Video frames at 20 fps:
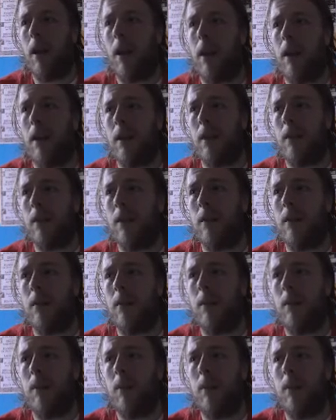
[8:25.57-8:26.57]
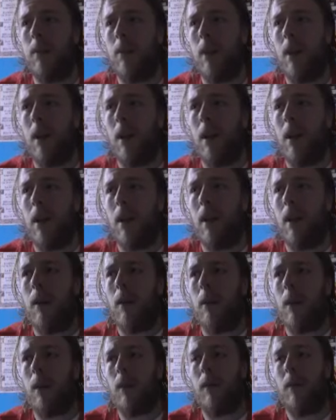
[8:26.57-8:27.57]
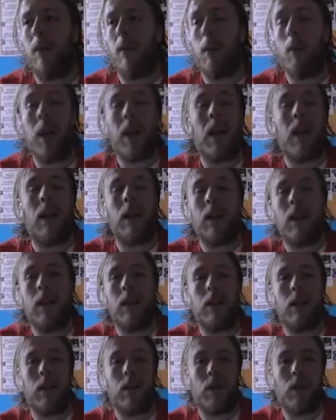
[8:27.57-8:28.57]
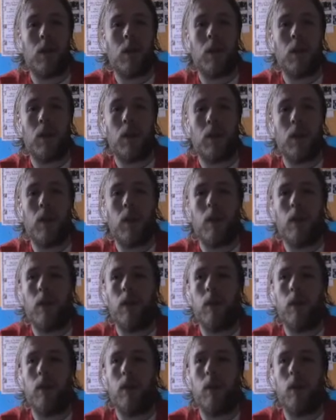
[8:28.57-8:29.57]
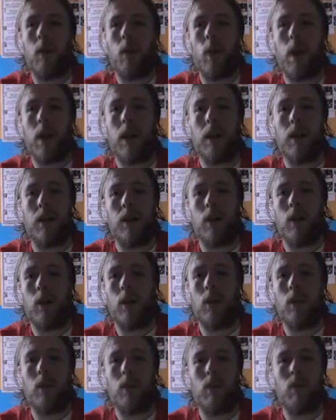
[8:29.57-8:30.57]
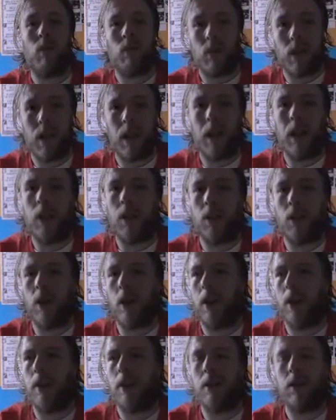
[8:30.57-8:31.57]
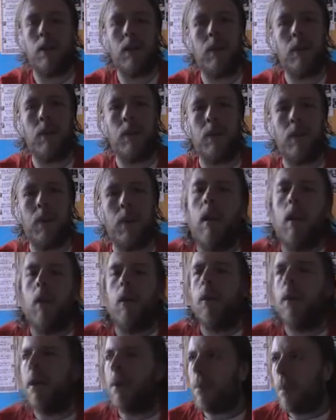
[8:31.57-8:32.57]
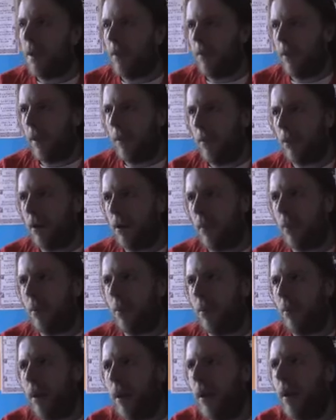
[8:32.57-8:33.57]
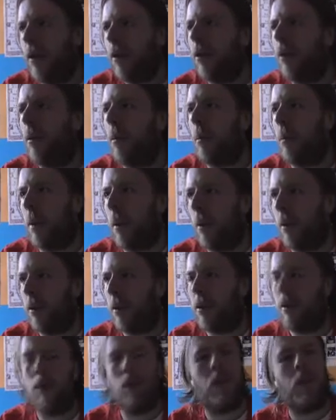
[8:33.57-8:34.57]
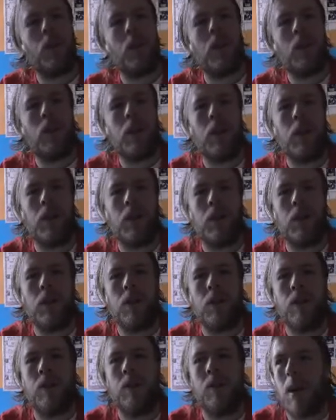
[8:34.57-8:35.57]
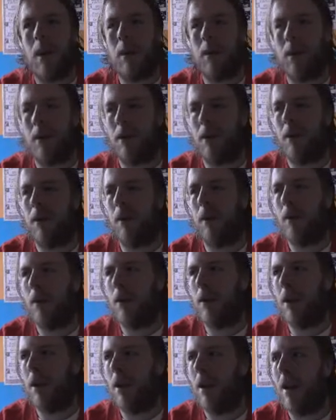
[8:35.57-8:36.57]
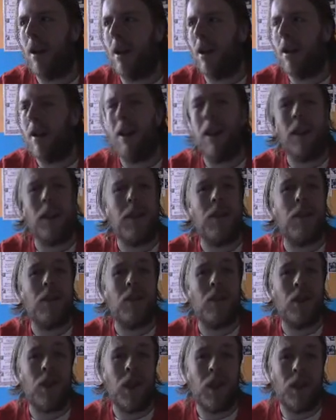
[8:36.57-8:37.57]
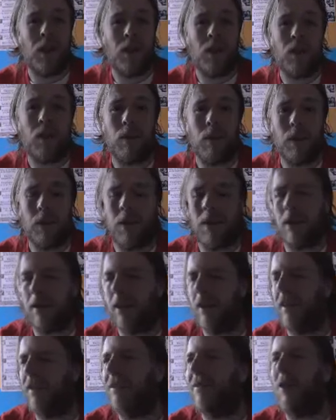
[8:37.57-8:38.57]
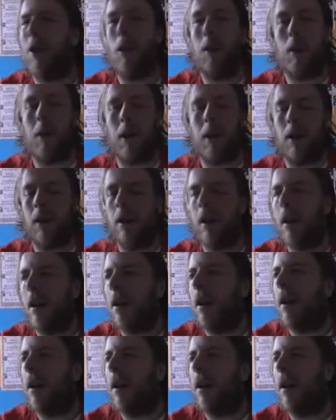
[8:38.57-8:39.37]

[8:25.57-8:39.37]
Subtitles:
is, well, for me at least, examples of where the show really shines. What is my favourite pre- or post-regeneration episode? Now, this has changed recently, no pun,